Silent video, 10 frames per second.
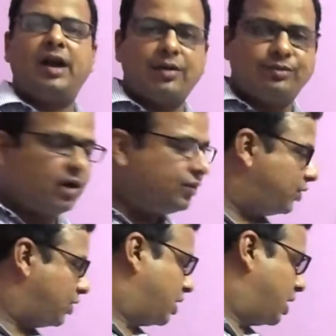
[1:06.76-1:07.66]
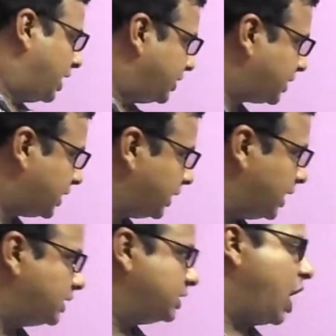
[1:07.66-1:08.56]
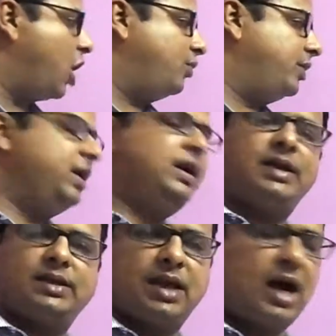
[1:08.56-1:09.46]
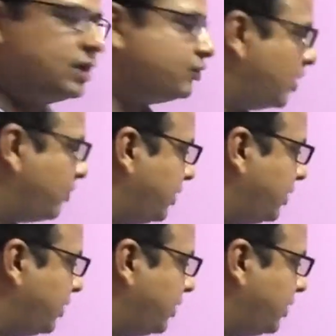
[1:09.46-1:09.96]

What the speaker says: types of stresses. Now we will discuss one by